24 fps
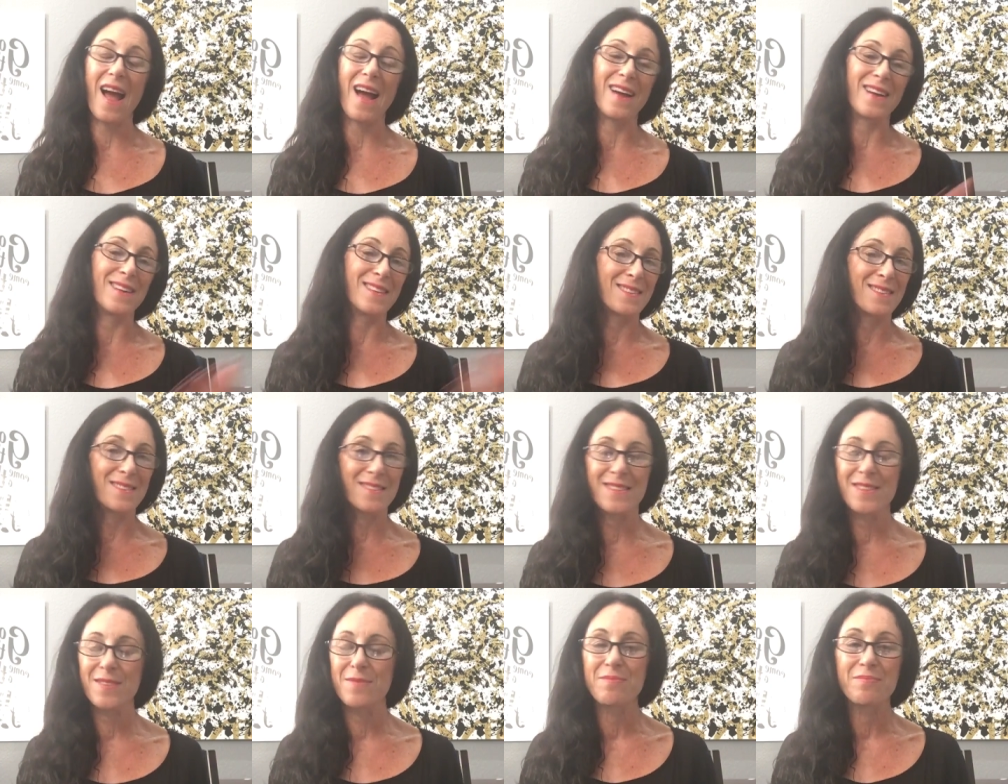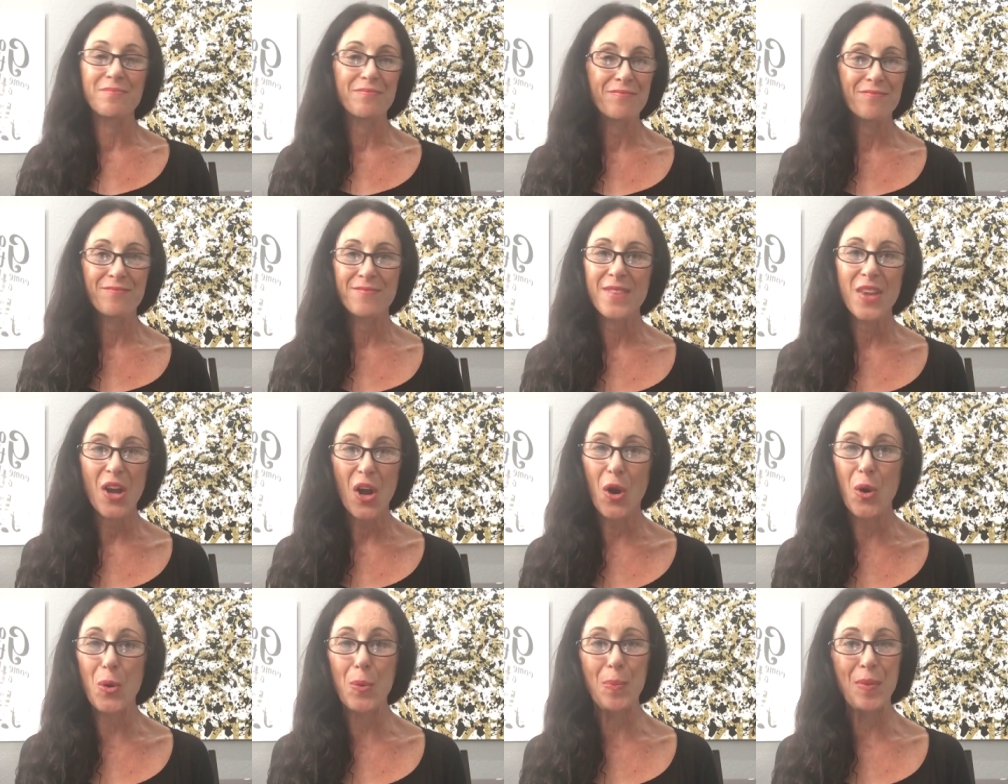and
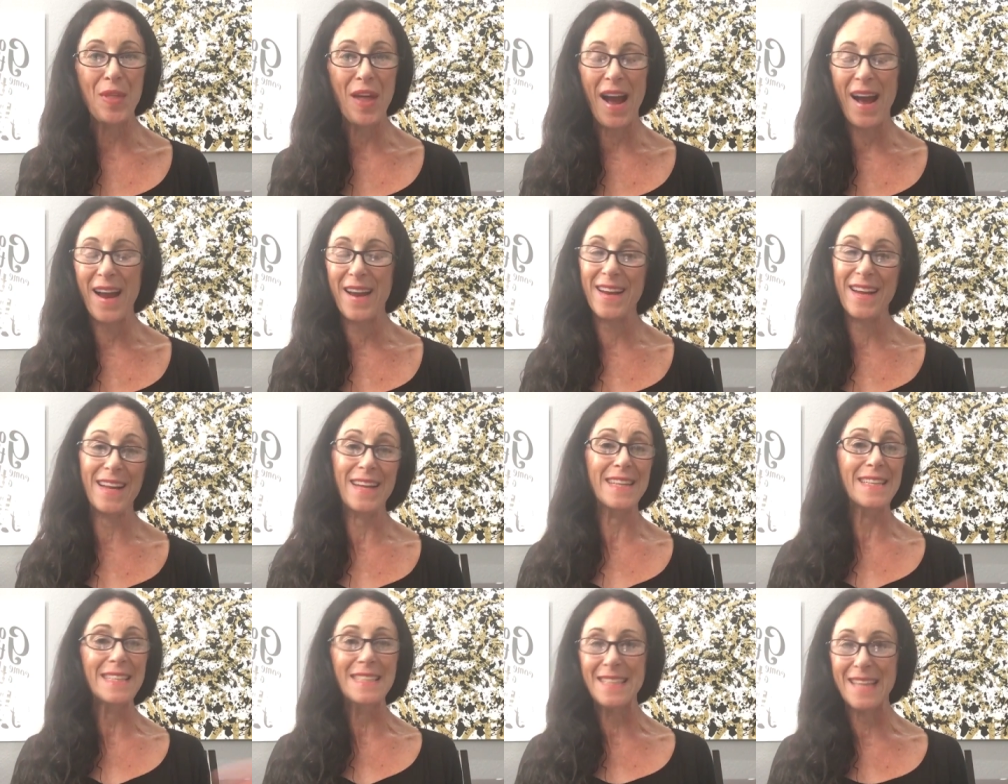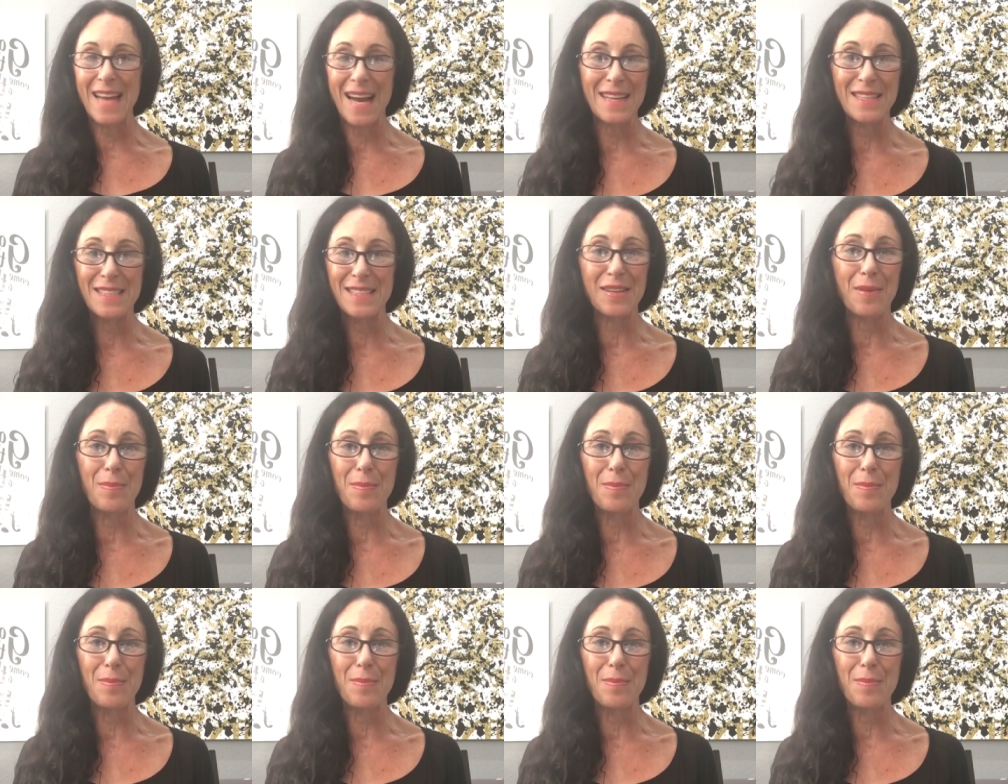hope that it gets